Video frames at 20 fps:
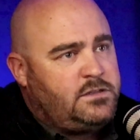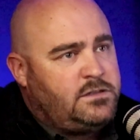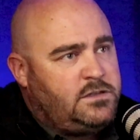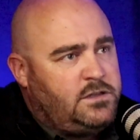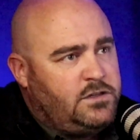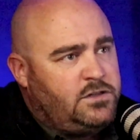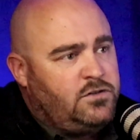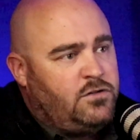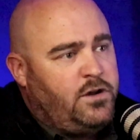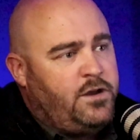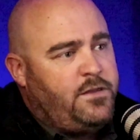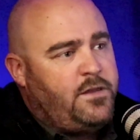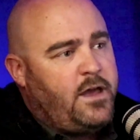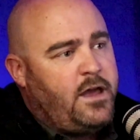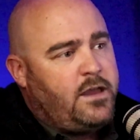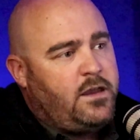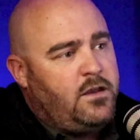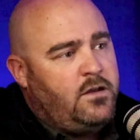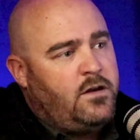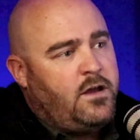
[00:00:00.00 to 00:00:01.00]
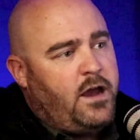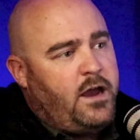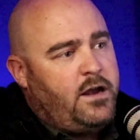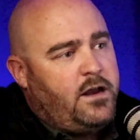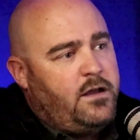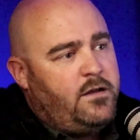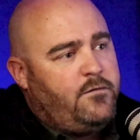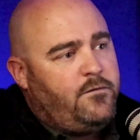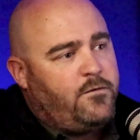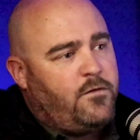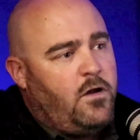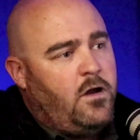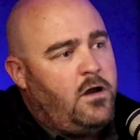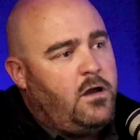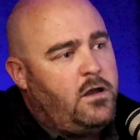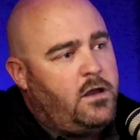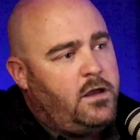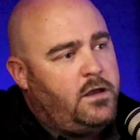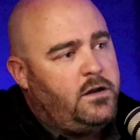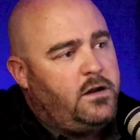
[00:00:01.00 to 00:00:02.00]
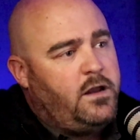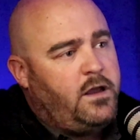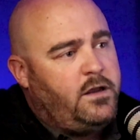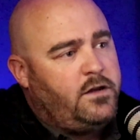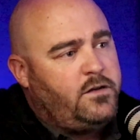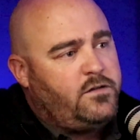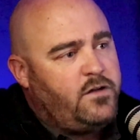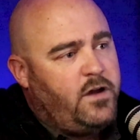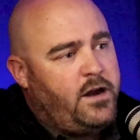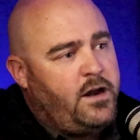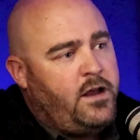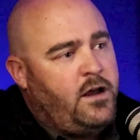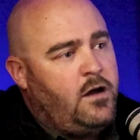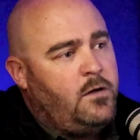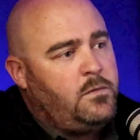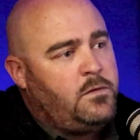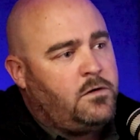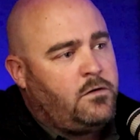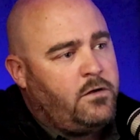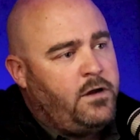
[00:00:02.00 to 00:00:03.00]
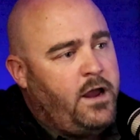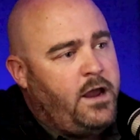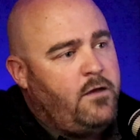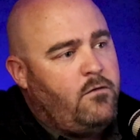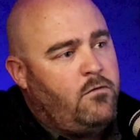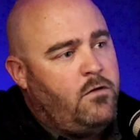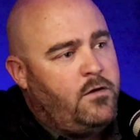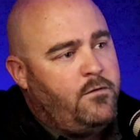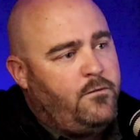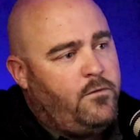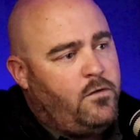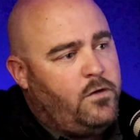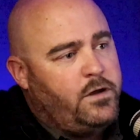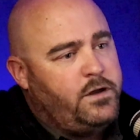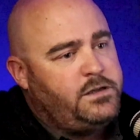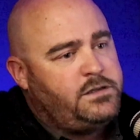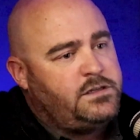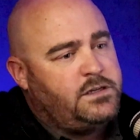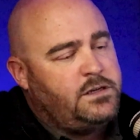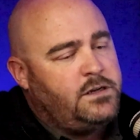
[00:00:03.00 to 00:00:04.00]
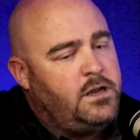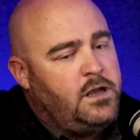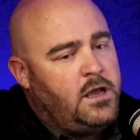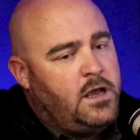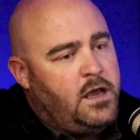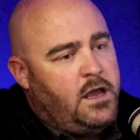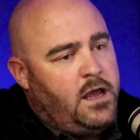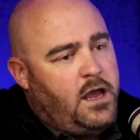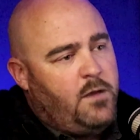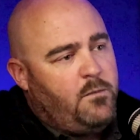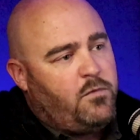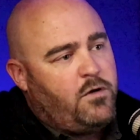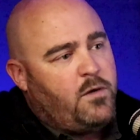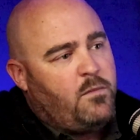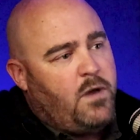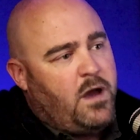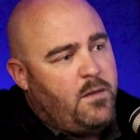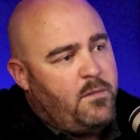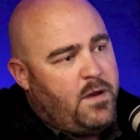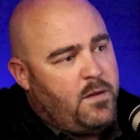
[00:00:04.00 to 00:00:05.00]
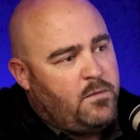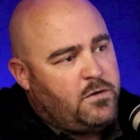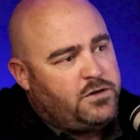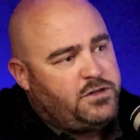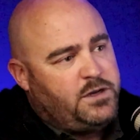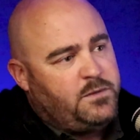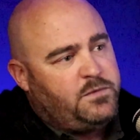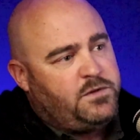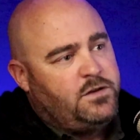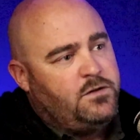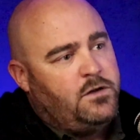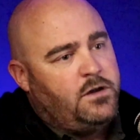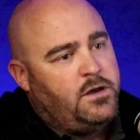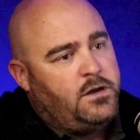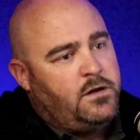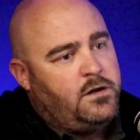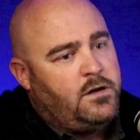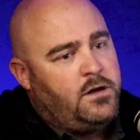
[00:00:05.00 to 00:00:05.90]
to join that united front and try to help create one voice and bring my membership to it